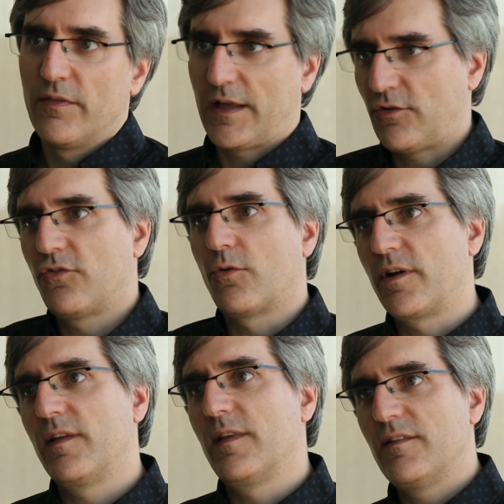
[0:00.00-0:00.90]
that's
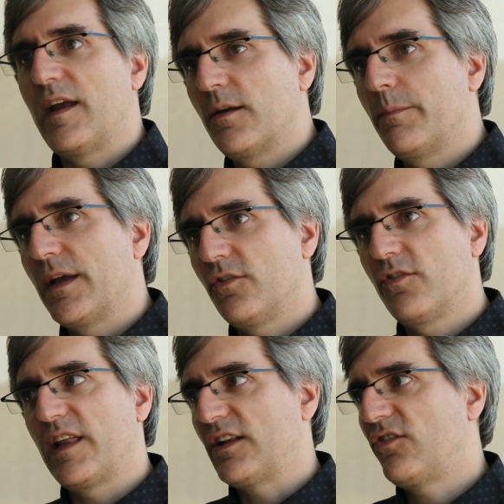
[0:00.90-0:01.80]
stored in the
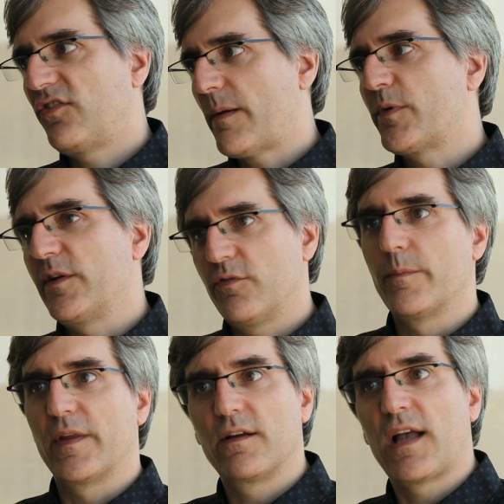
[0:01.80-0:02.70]
database that's separate
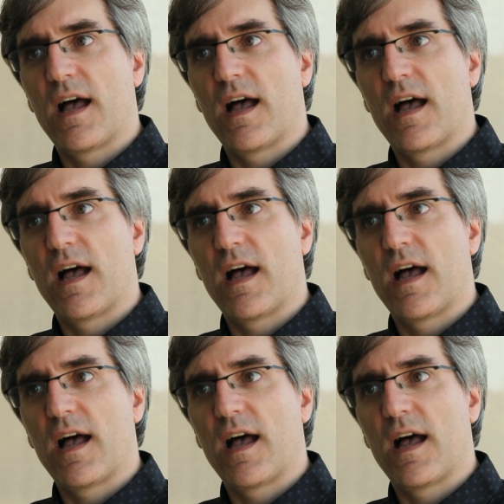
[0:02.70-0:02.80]
from the